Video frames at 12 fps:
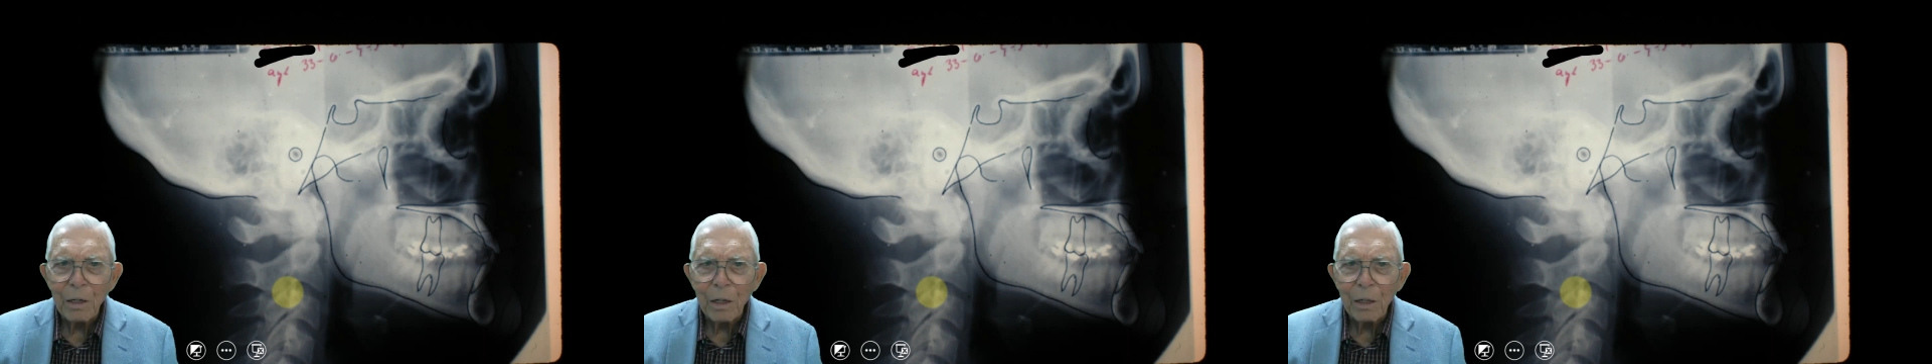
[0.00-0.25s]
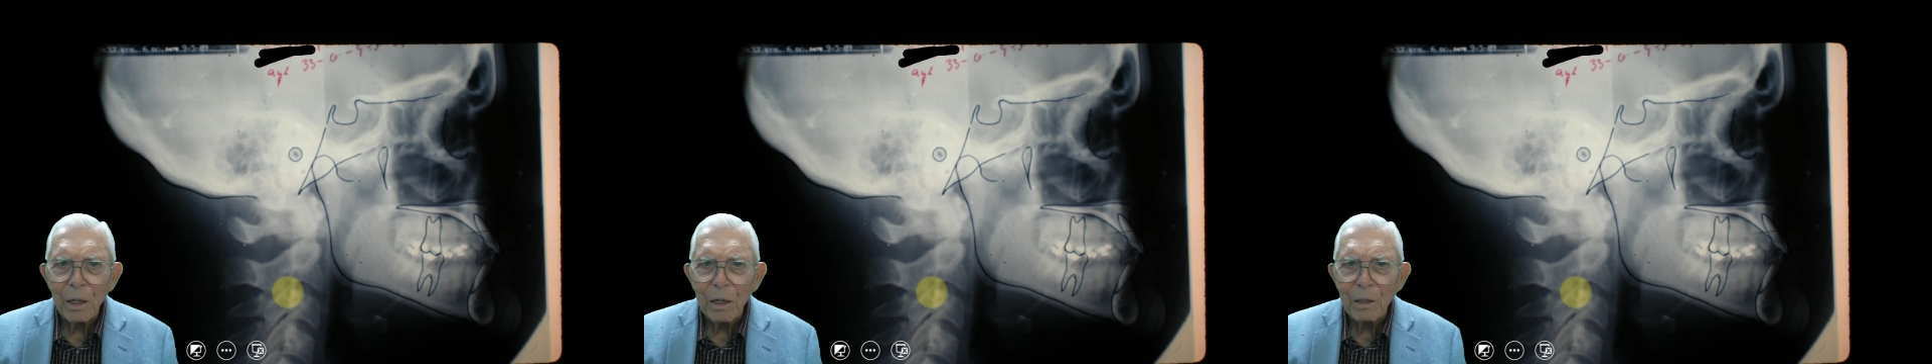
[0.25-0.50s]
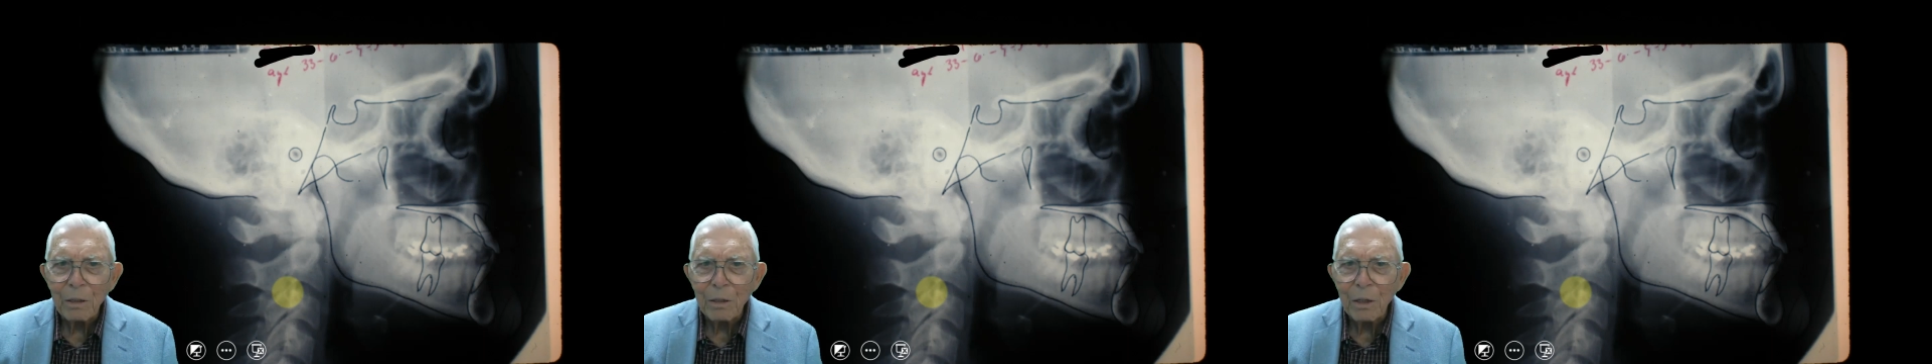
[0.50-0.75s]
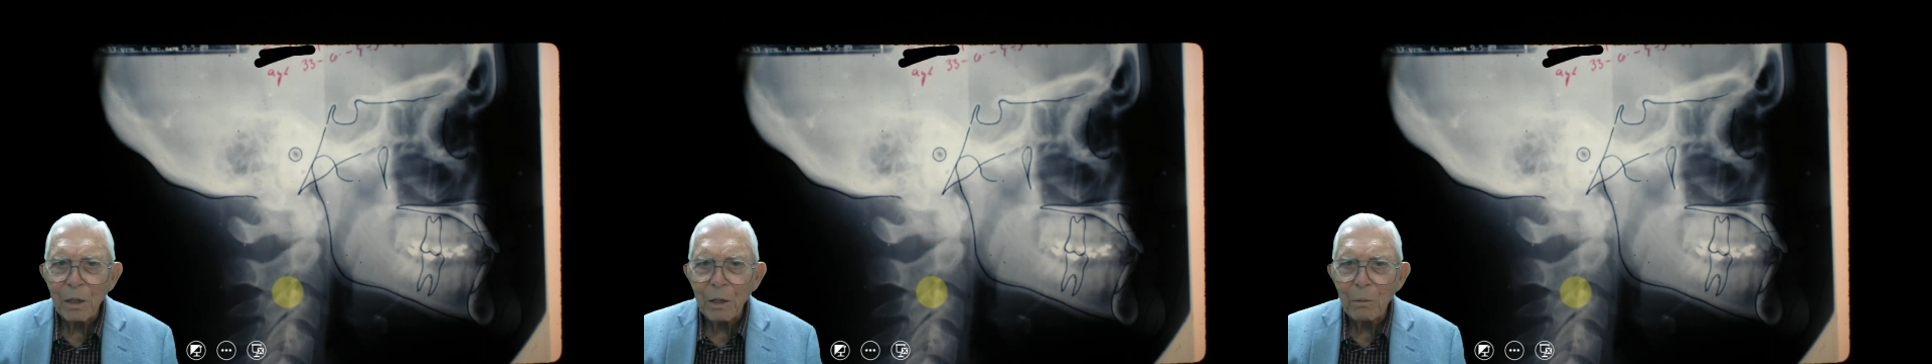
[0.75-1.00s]
I can't see
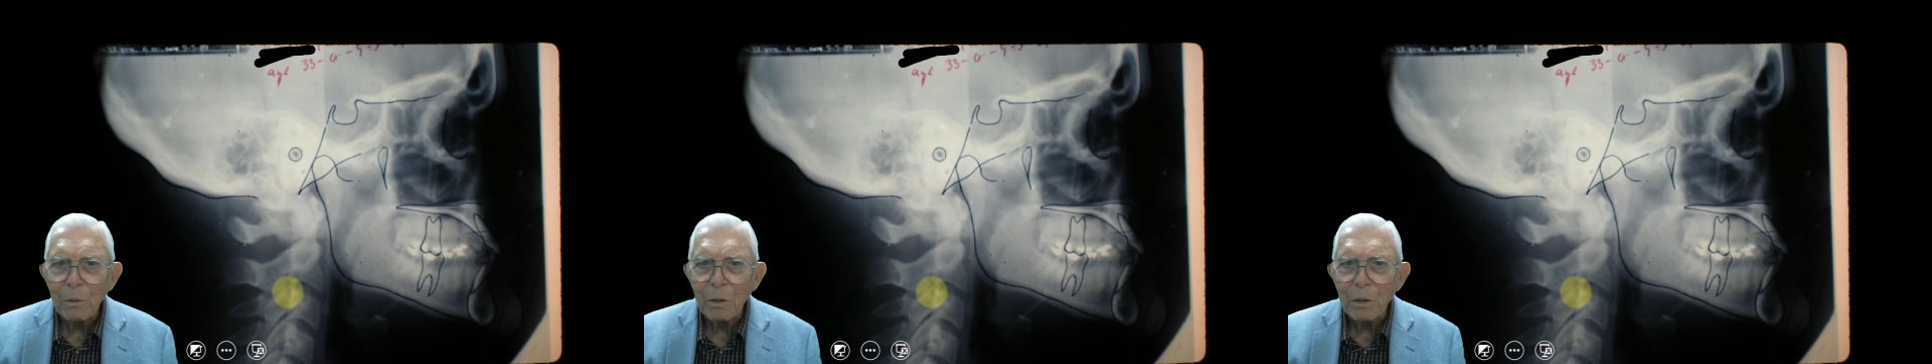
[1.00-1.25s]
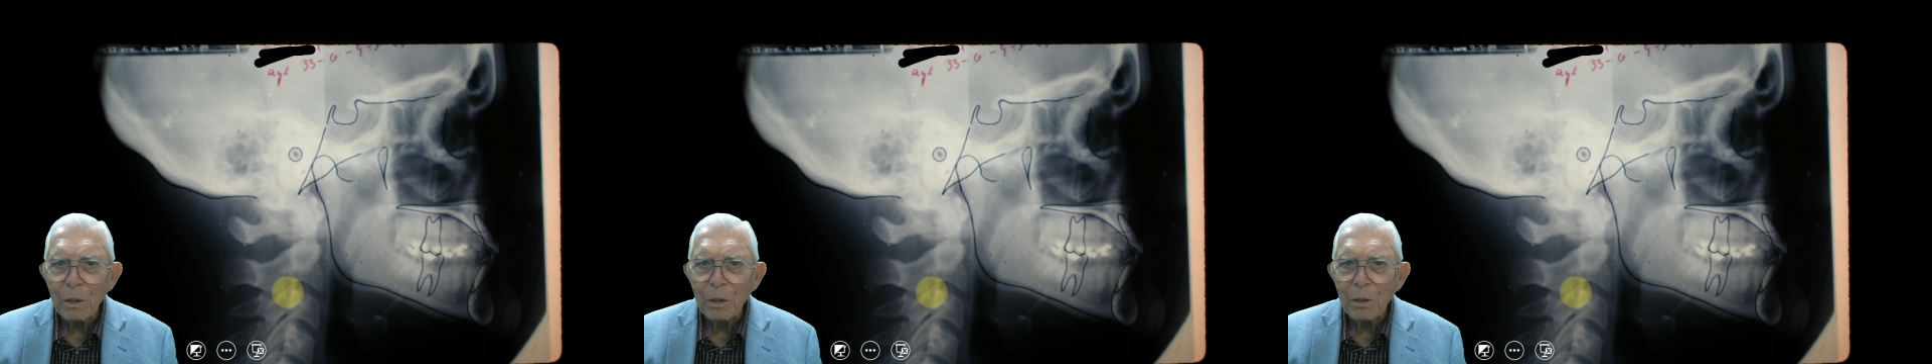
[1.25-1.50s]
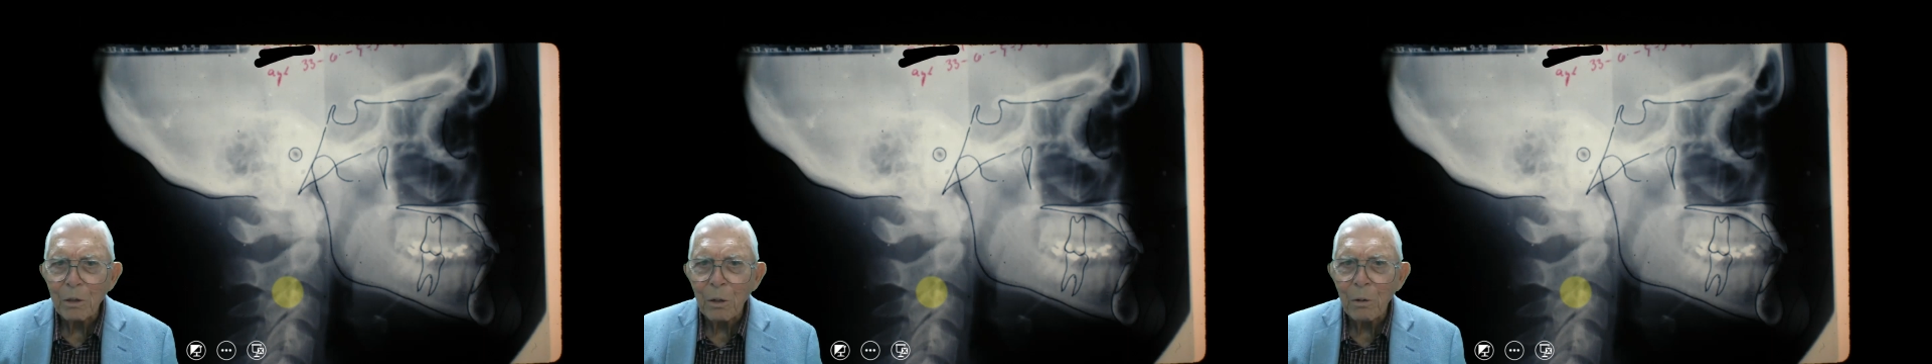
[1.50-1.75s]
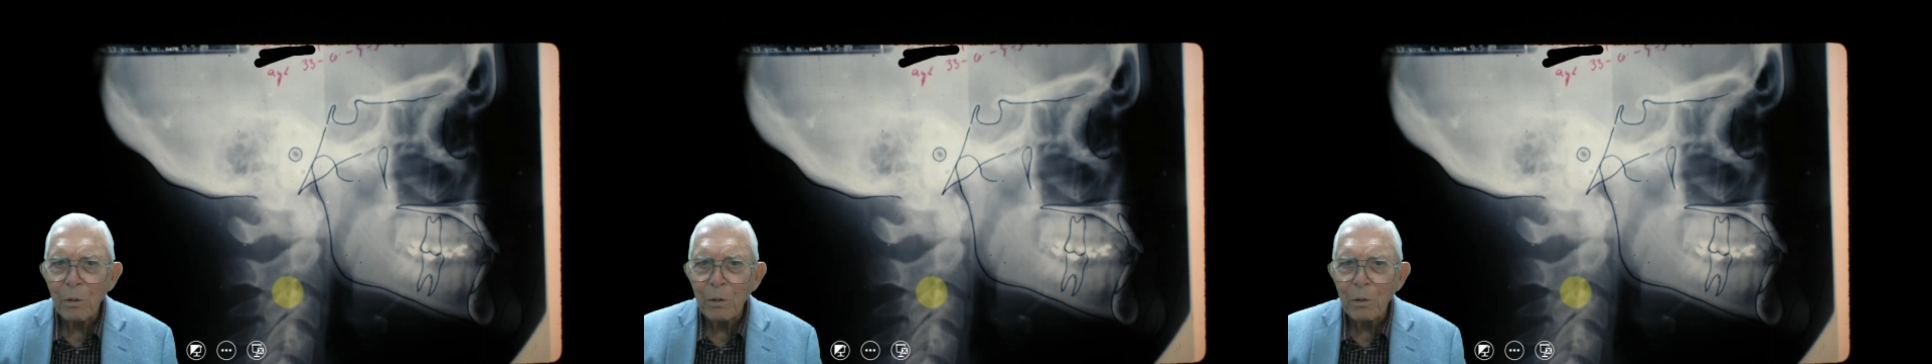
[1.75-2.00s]
it, but she's
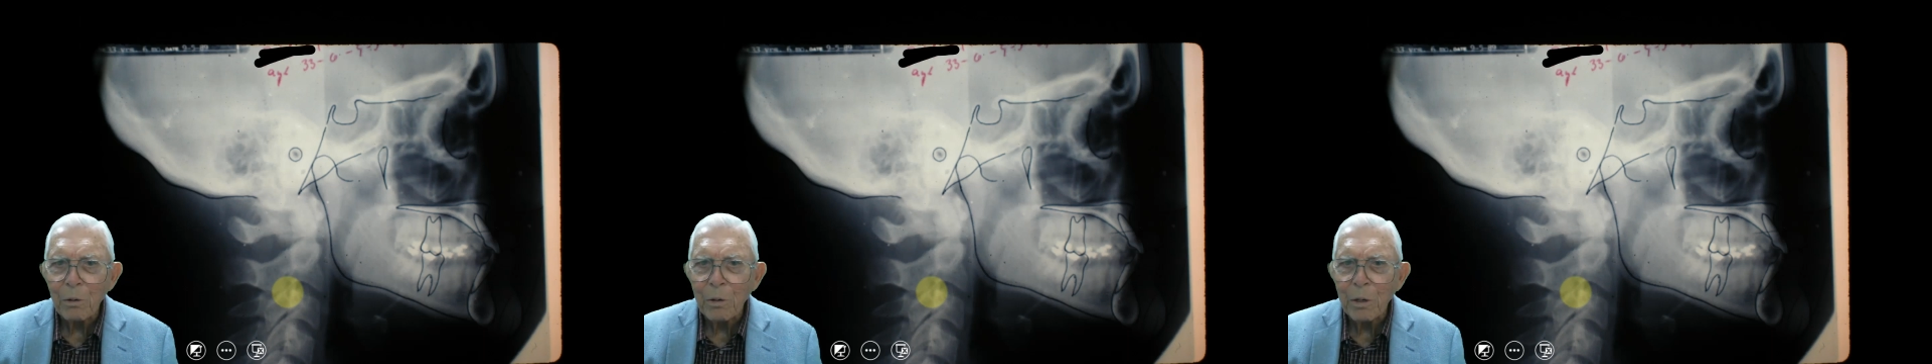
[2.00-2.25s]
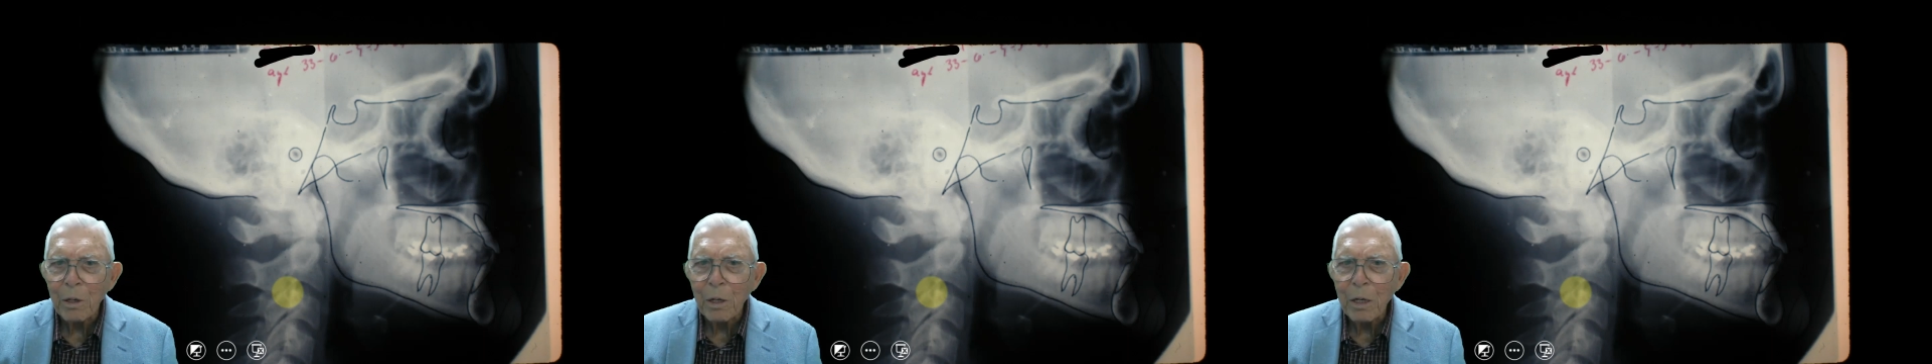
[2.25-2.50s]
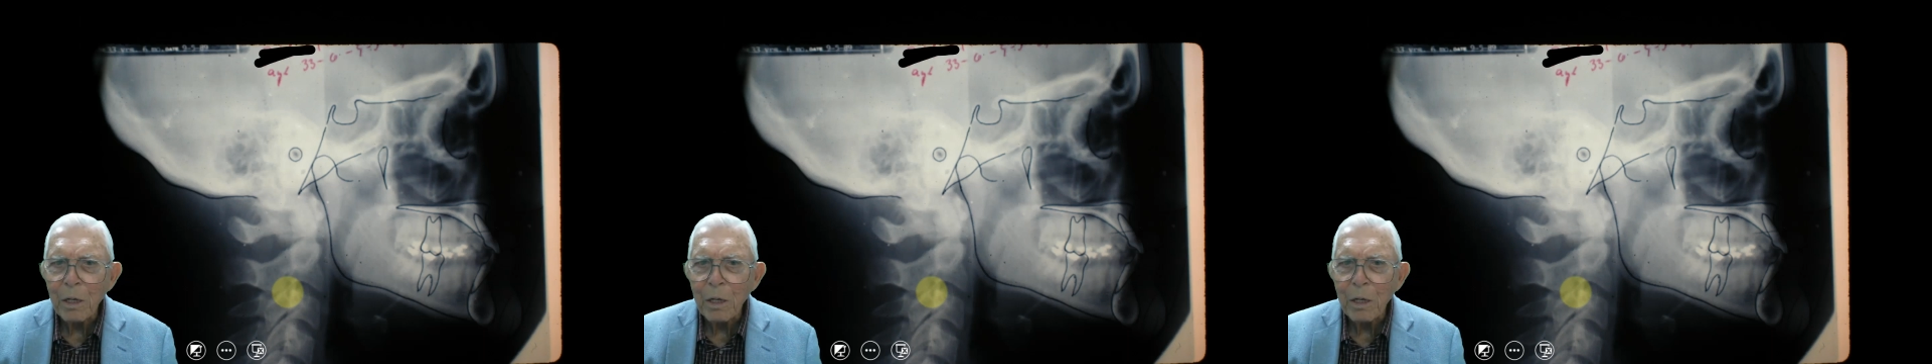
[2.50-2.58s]
33